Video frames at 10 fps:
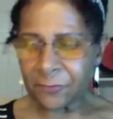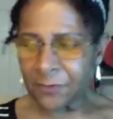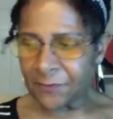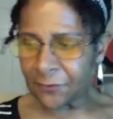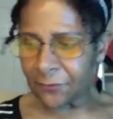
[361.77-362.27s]

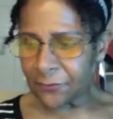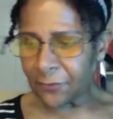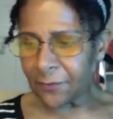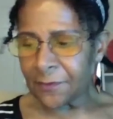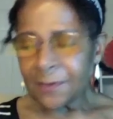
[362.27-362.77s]
research
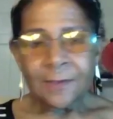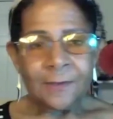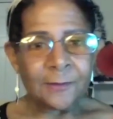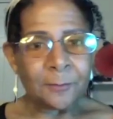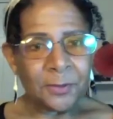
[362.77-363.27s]
on
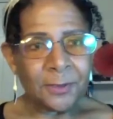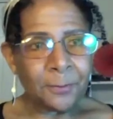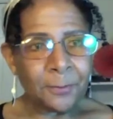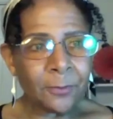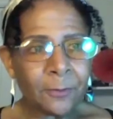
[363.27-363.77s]
some
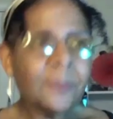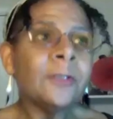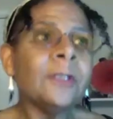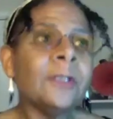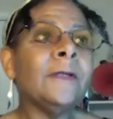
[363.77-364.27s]
people
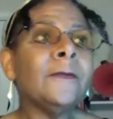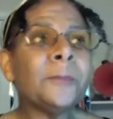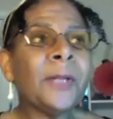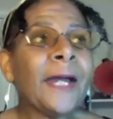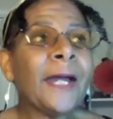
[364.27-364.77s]
in the
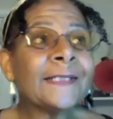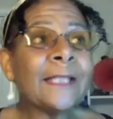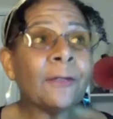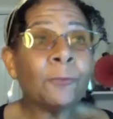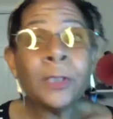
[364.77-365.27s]
past
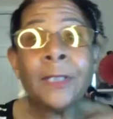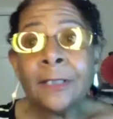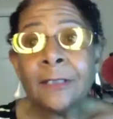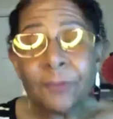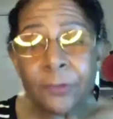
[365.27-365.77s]
that we
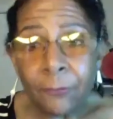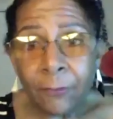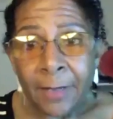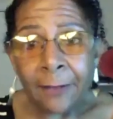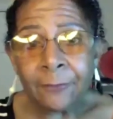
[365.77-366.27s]
didn't even know
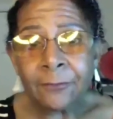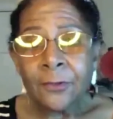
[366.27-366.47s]
about,